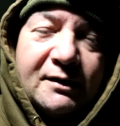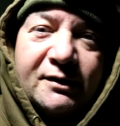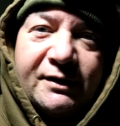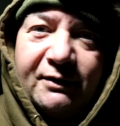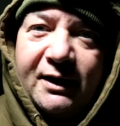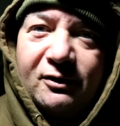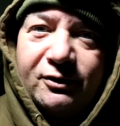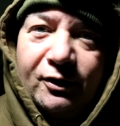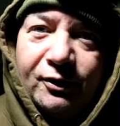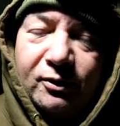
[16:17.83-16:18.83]
Something else
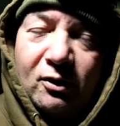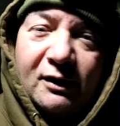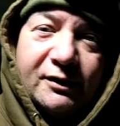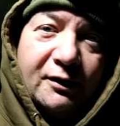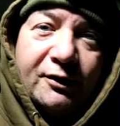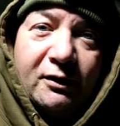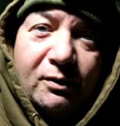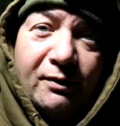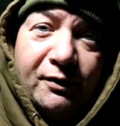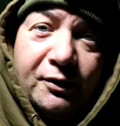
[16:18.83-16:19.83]
I do, guys, and I don't know
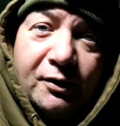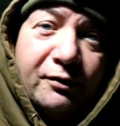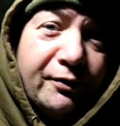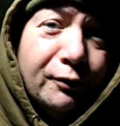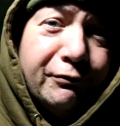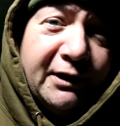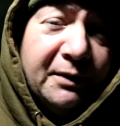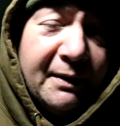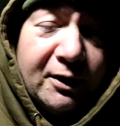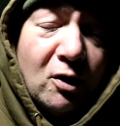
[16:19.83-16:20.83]
whether you do, feel free
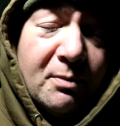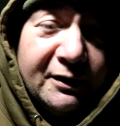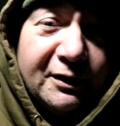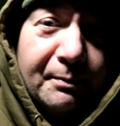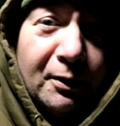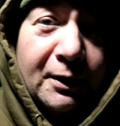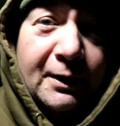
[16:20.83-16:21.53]
to make comments, but